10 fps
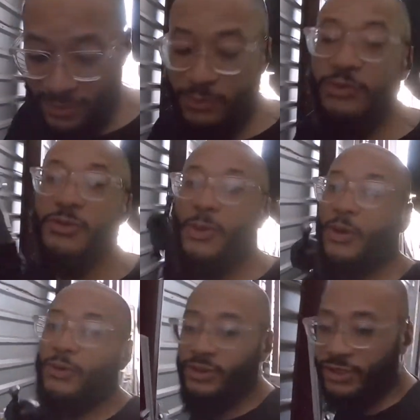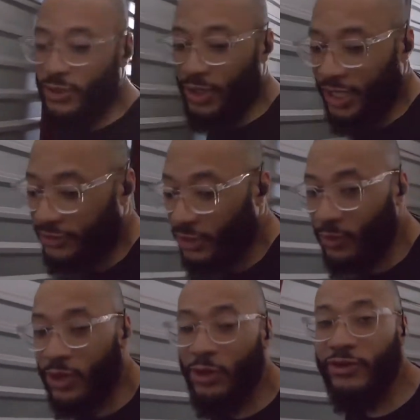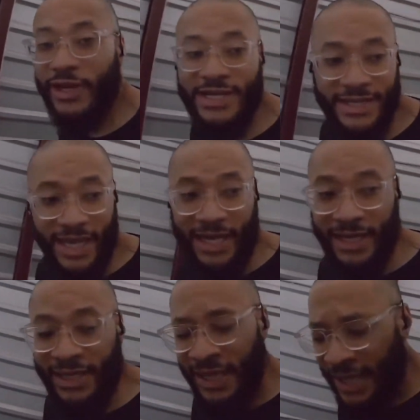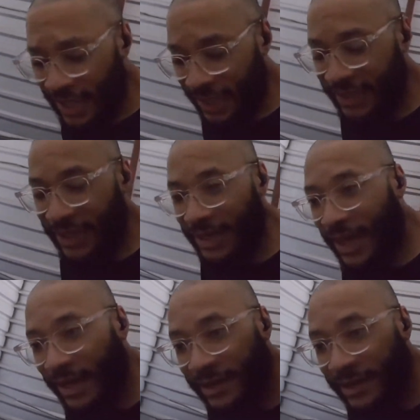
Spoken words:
boost bolt, so don't go crazy on it. Get it on there,